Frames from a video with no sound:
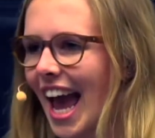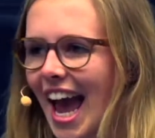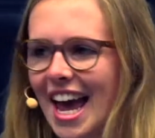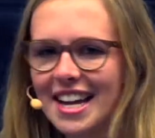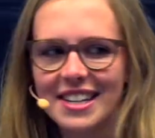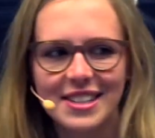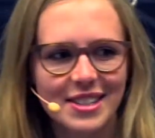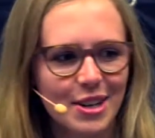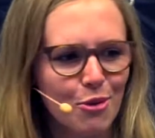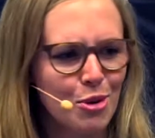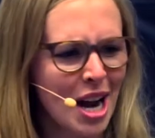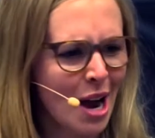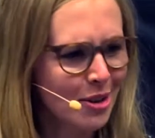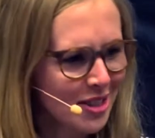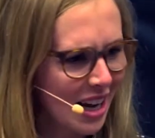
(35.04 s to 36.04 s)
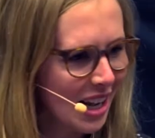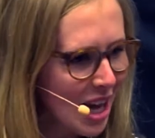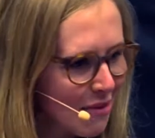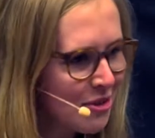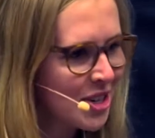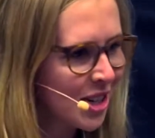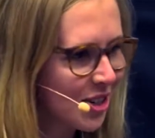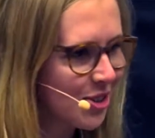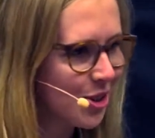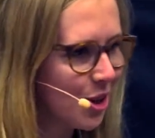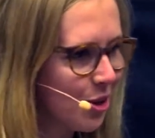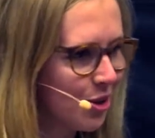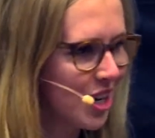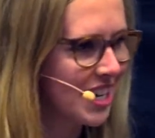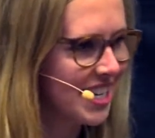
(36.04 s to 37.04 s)
And when I was 11 years
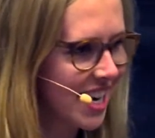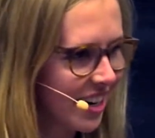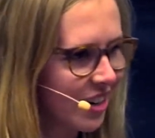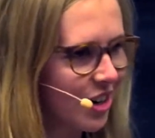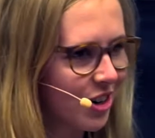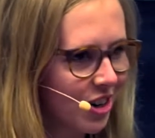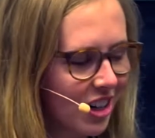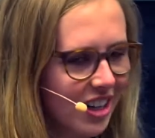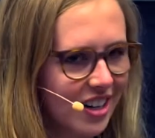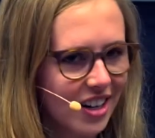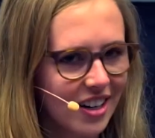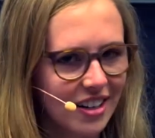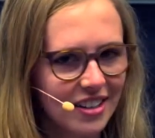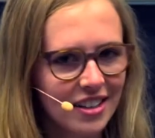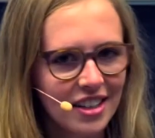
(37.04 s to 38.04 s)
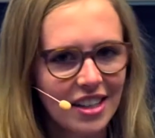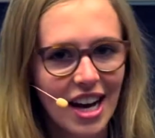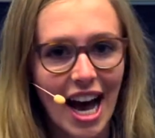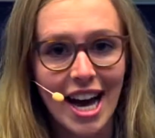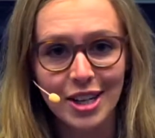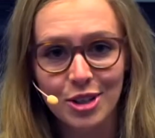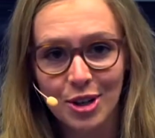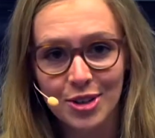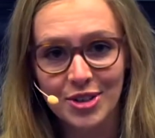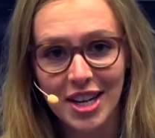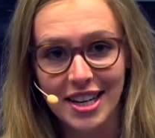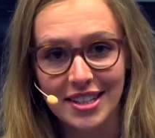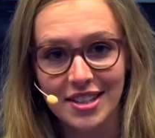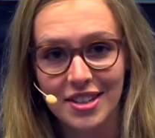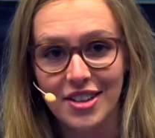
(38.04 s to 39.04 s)
old, a year earlier, I
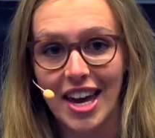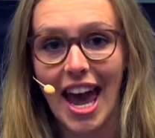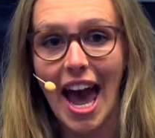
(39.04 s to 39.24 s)
contacted the